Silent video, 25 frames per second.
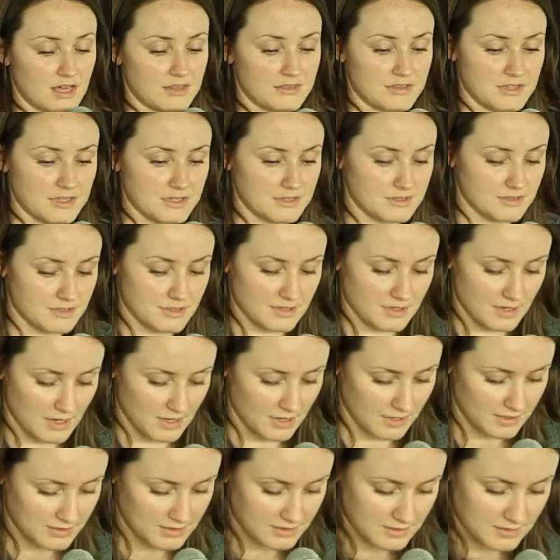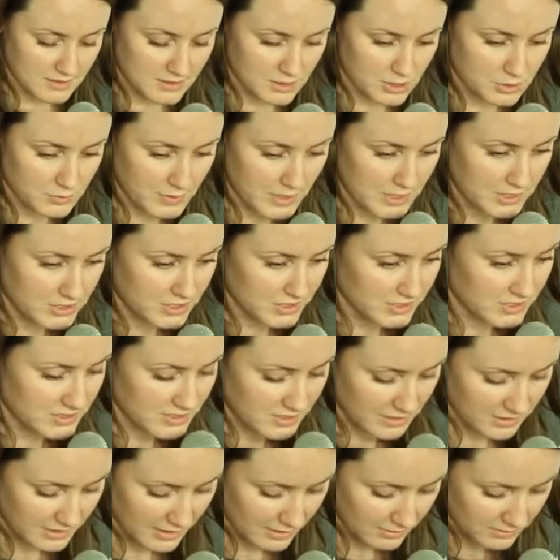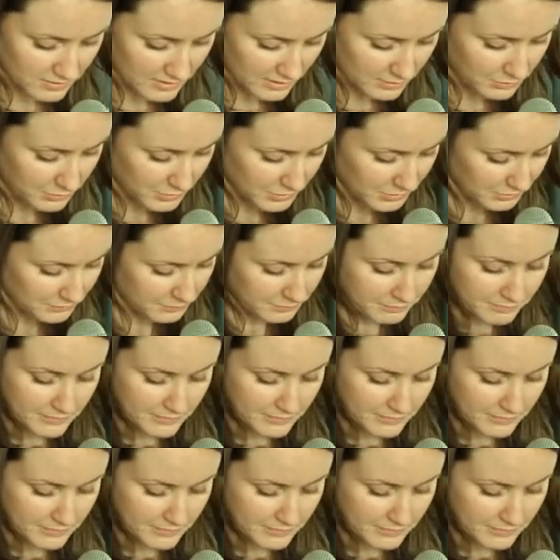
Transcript: these situations to the outside world.